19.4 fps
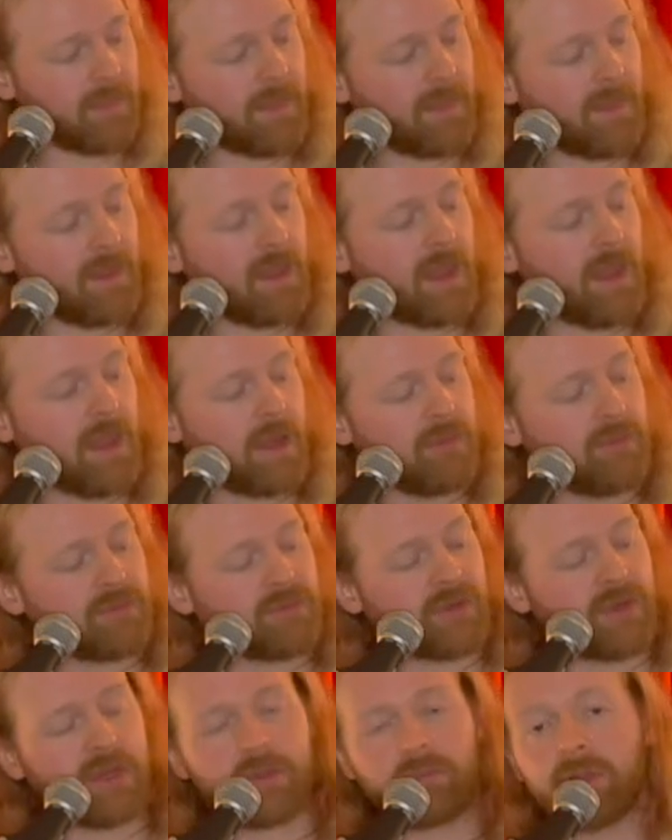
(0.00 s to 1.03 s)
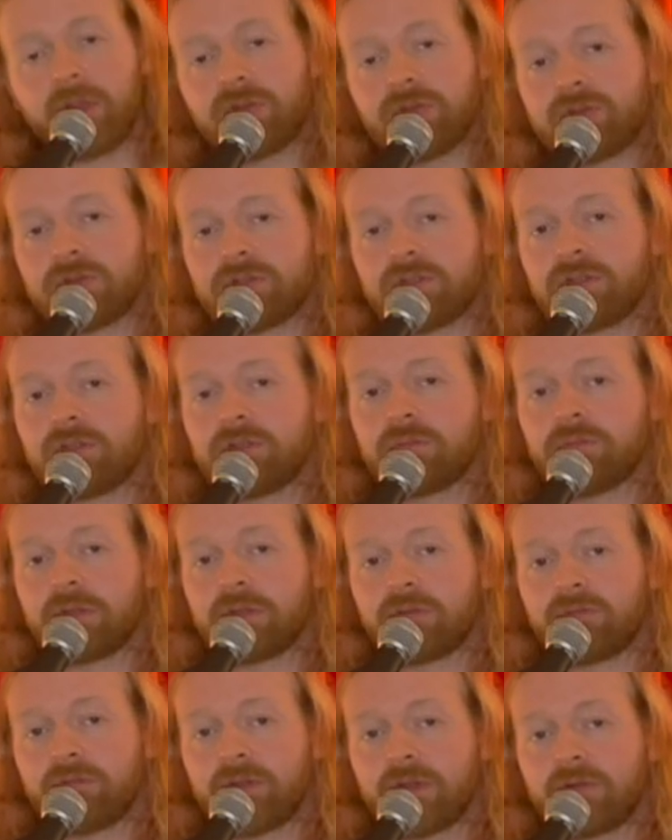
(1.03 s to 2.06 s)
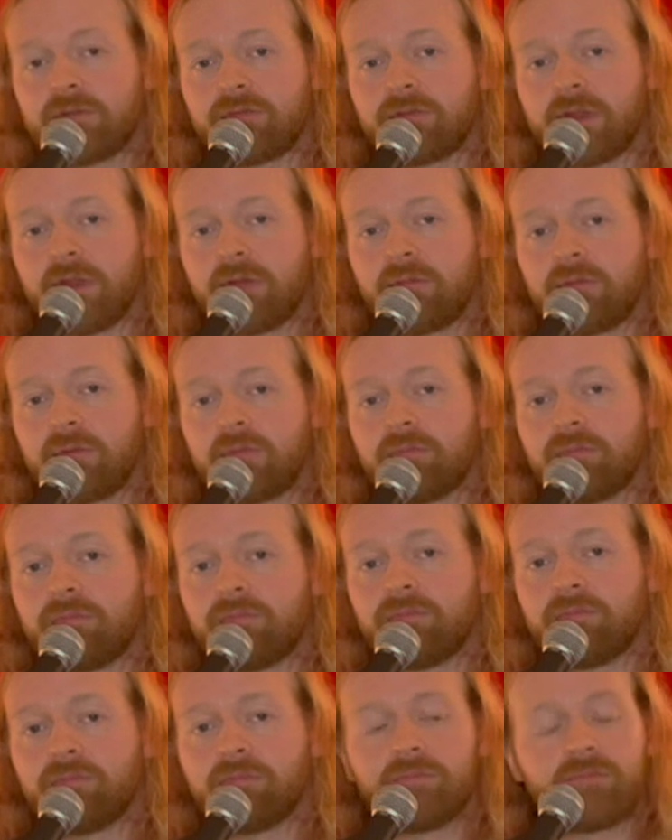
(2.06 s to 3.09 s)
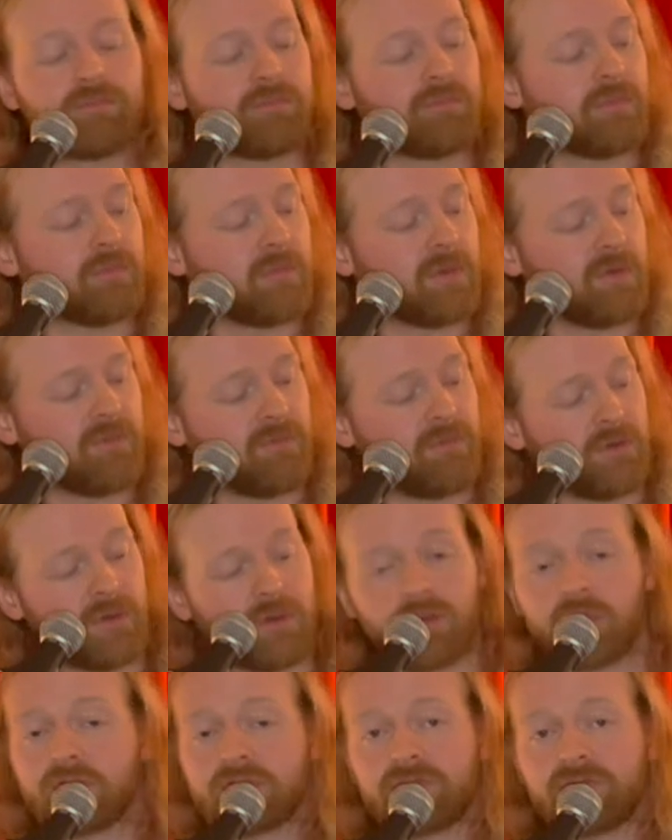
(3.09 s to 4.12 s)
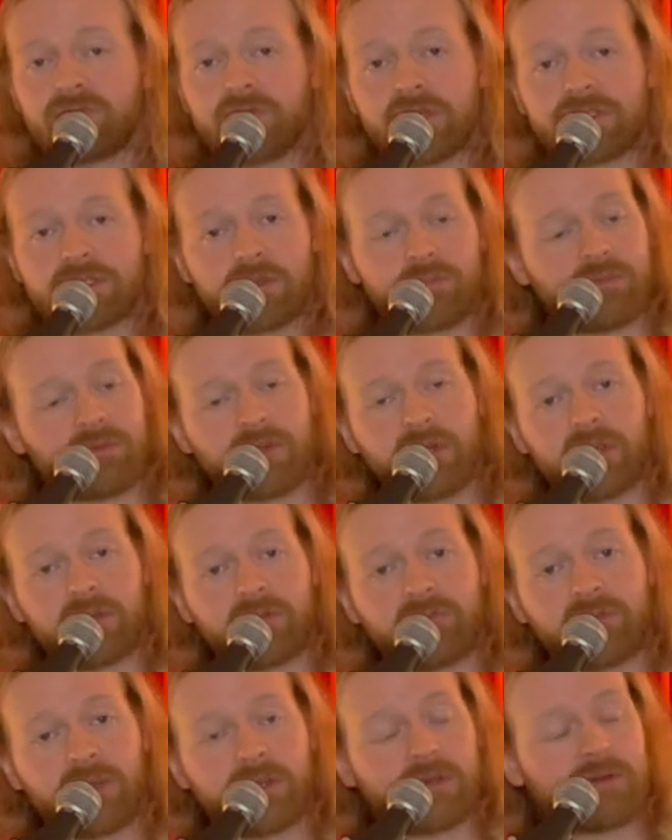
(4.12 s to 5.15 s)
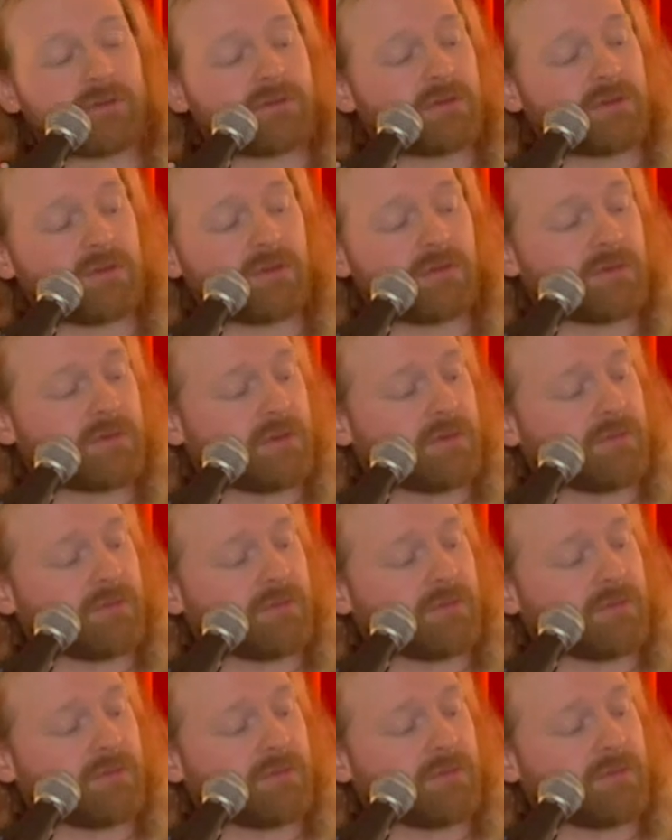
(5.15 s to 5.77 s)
I would recommend using your middle finger for that one, because it frees up 3 other fingers to do stuff,